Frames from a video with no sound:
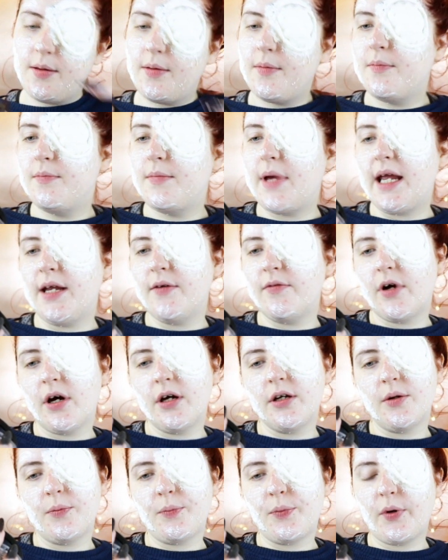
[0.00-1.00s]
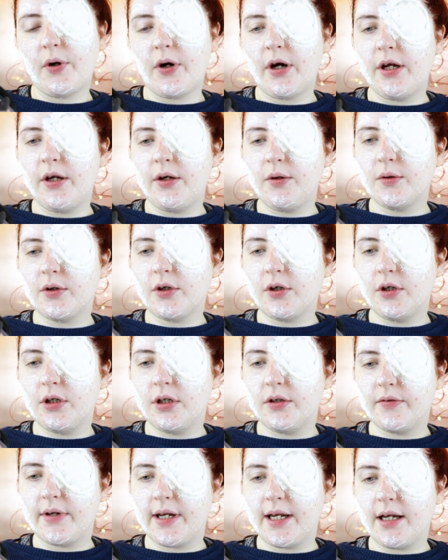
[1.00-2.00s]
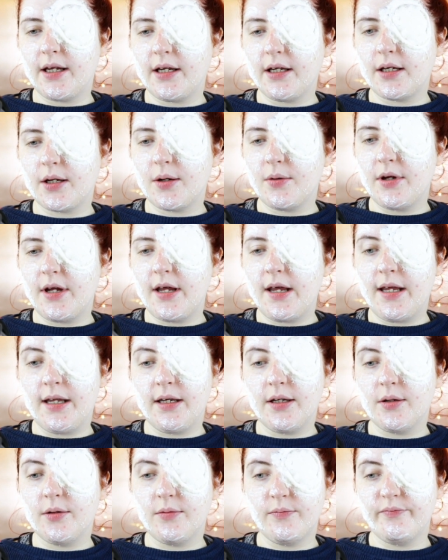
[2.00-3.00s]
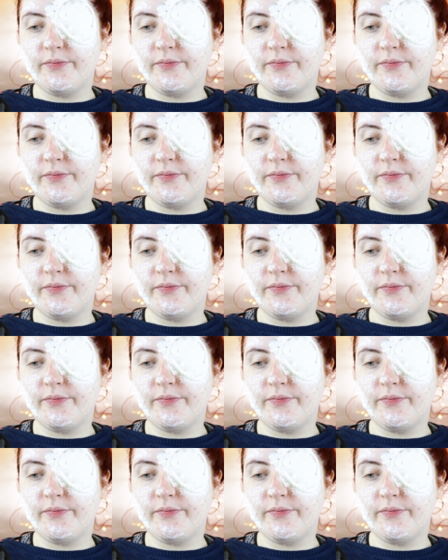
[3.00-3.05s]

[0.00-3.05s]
Mayron Pro Colouring in